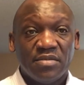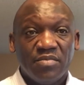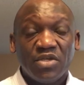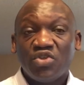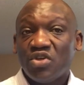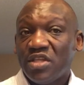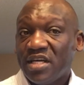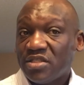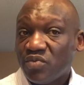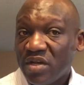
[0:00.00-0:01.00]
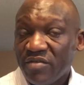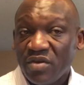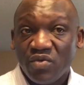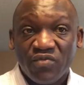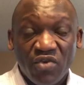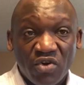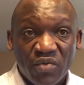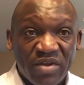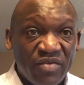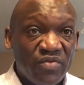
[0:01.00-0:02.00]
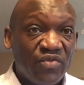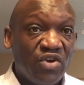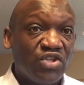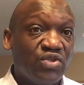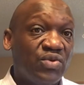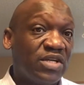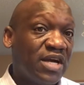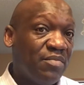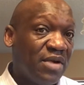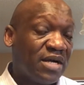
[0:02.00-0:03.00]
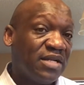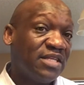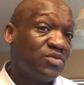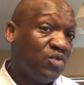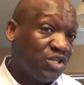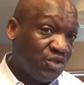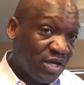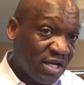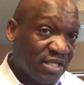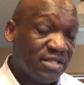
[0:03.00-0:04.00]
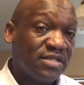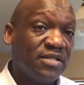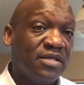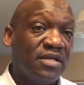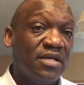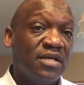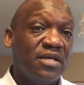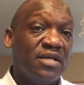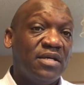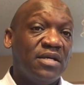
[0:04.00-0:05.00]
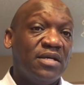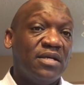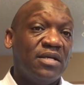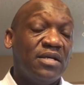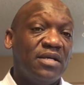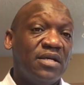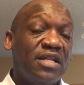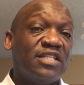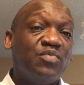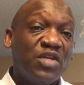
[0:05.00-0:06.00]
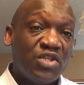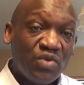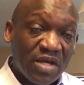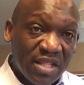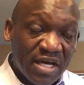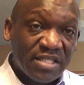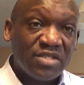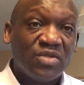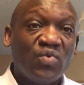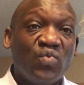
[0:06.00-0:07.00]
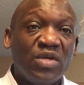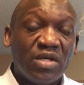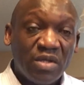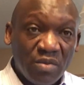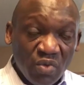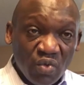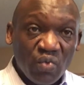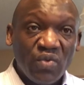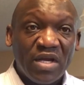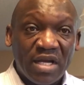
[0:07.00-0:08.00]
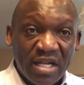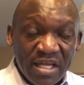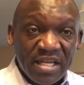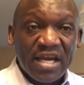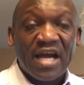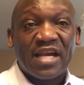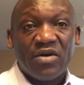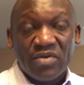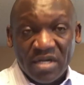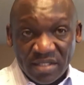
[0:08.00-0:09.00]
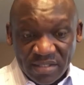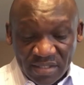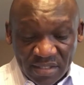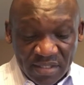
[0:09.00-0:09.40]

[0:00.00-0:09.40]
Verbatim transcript: Make sure that wherever you've gone, wherever you've gone to and come back, let's wash your hands. Let's make sure that we do the cleaning around us.